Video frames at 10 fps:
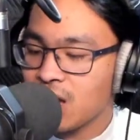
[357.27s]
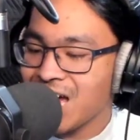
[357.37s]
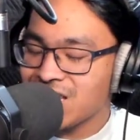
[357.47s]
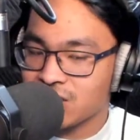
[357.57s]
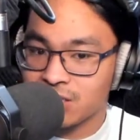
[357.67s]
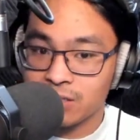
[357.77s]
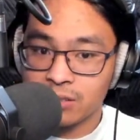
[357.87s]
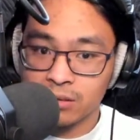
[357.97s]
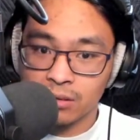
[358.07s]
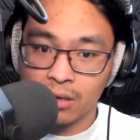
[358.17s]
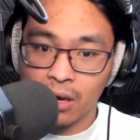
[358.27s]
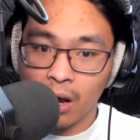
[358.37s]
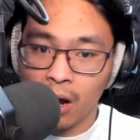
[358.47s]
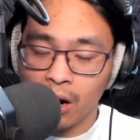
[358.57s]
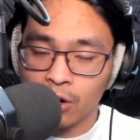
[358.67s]
S's
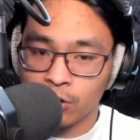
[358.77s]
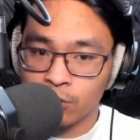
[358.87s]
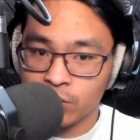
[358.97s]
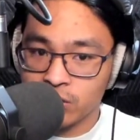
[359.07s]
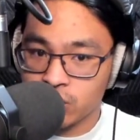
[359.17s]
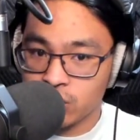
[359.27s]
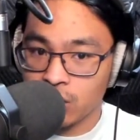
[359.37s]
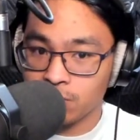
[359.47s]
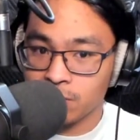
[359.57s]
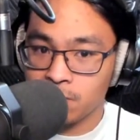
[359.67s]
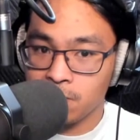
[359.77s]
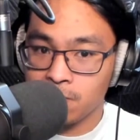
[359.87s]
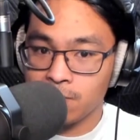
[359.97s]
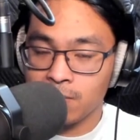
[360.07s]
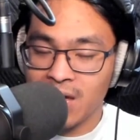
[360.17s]
are really sharp.
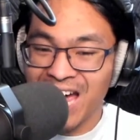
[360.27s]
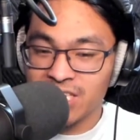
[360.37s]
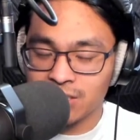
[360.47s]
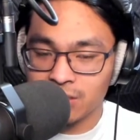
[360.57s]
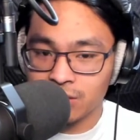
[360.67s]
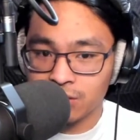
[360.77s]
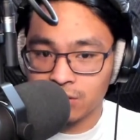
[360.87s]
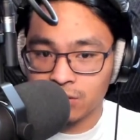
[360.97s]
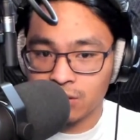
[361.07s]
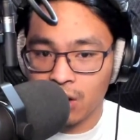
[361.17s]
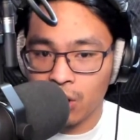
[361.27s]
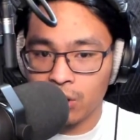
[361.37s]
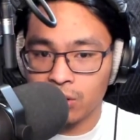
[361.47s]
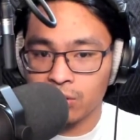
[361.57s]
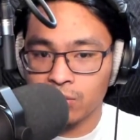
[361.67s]
S's
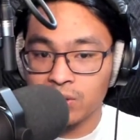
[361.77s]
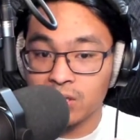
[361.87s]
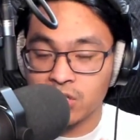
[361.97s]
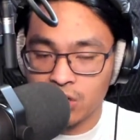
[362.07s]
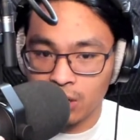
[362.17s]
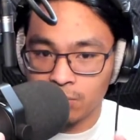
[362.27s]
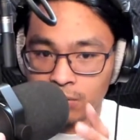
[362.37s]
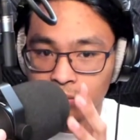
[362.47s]
are really sharp.